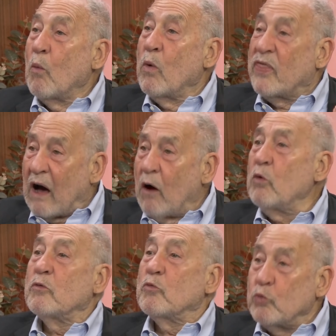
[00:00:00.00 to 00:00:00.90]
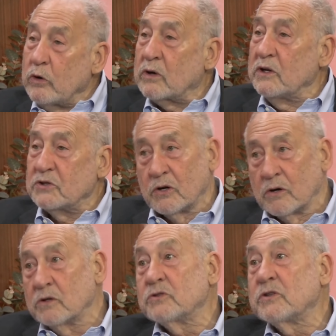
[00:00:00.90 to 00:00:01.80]
without real
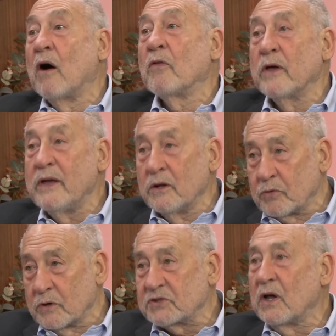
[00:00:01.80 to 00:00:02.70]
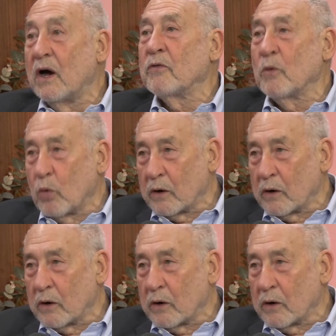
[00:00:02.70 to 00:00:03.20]
concerns of the interest of the